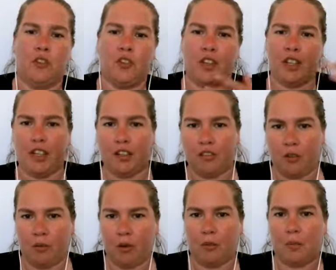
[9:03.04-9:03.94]
seeds
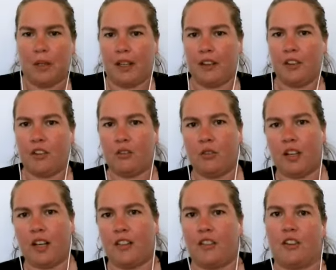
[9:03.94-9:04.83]
from one place to
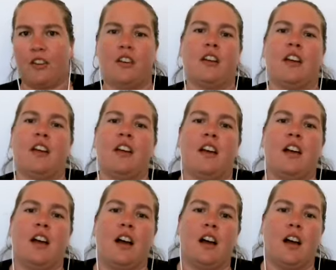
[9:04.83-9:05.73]
another.
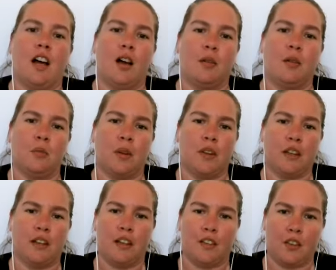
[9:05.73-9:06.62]
When they
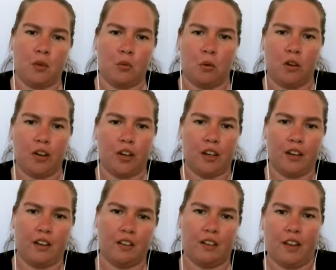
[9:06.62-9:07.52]
dig their
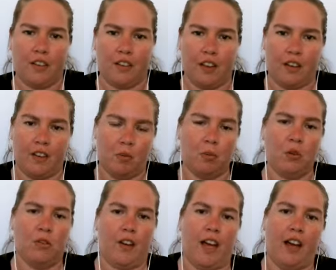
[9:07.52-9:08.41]
warrens and then they
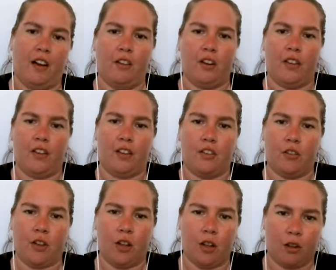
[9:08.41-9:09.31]
move out and the
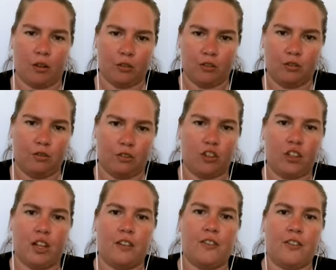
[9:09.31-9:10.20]
soil
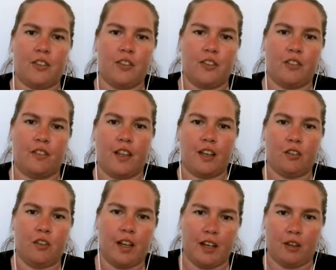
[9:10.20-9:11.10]
shifts, then they
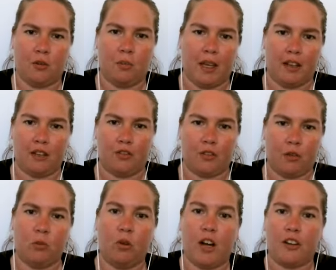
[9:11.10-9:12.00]
create space for
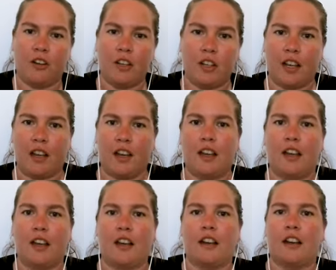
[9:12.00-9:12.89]
water to get
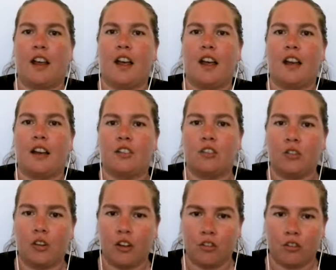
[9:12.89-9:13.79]
in and
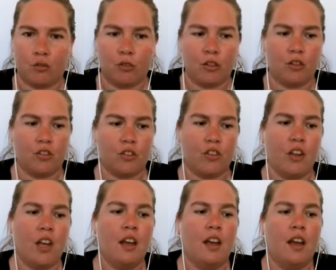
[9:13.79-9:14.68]
nourish roots.
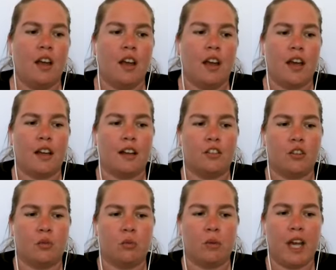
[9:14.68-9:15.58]
And
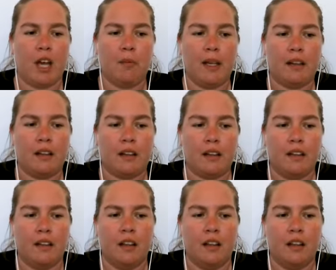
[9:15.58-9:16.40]
so rabbits,